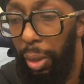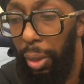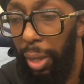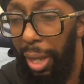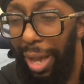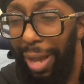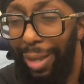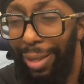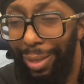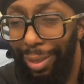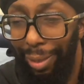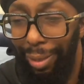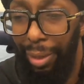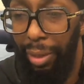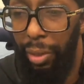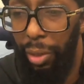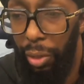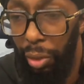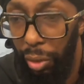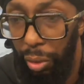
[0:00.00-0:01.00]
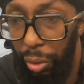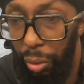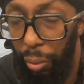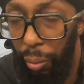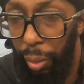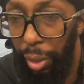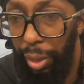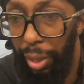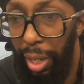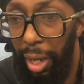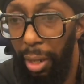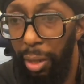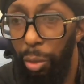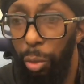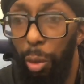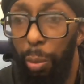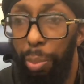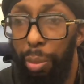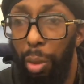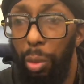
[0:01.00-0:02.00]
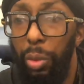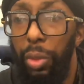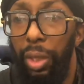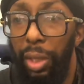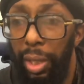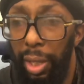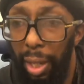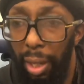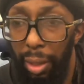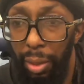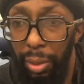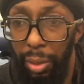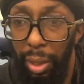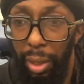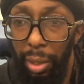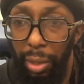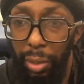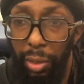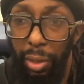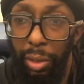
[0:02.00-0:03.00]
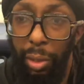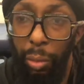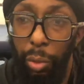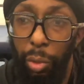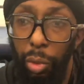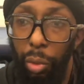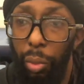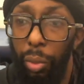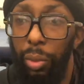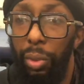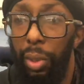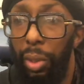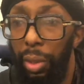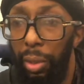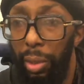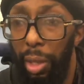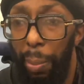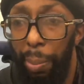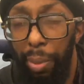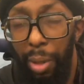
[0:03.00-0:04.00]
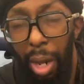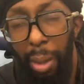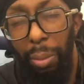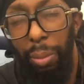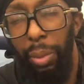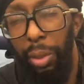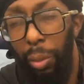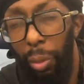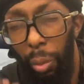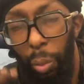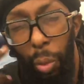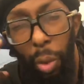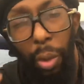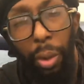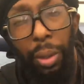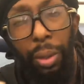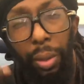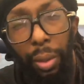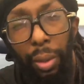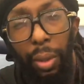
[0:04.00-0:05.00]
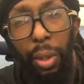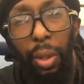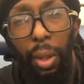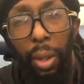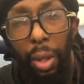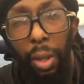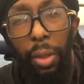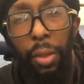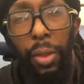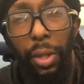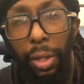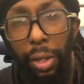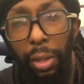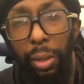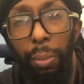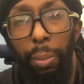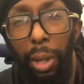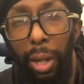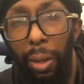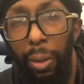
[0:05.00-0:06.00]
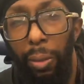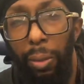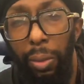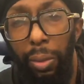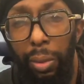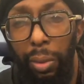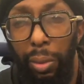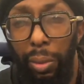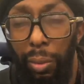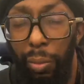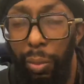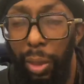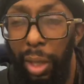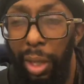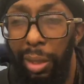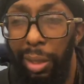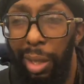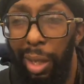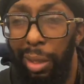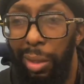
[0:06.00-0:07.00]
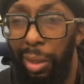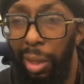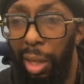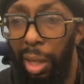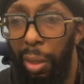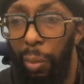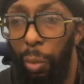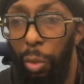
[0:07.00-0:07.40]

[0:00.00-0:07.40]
excellence when it came to approaching calisthenics, because he was doing things that probably we weren't thinking about at that time.